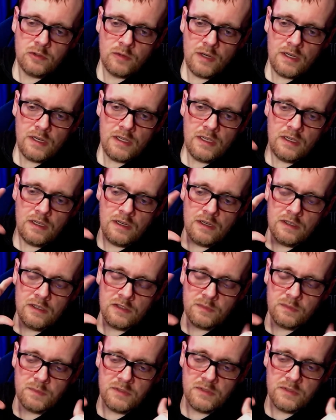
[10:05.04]
training on
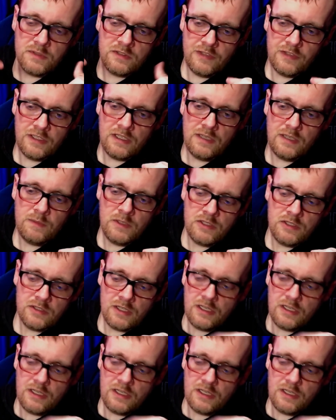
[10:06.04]
a specific image.